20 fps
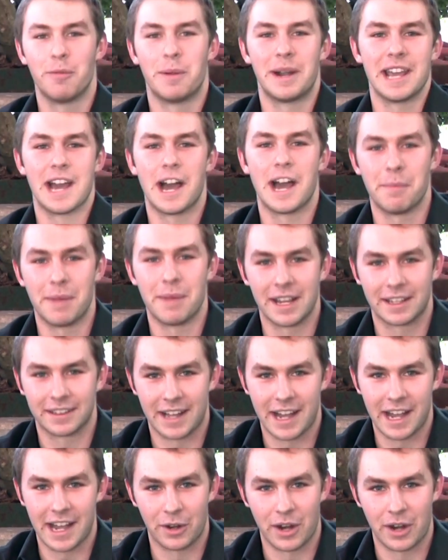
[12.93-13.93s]
everybody, I'm Mike
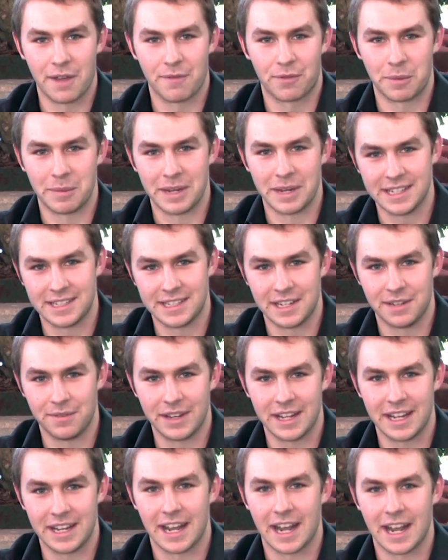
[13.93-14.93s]
Lyle and I'm from
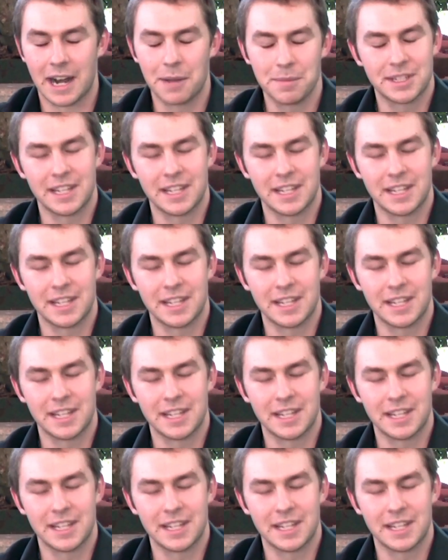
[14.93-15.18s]
ETV, and I'm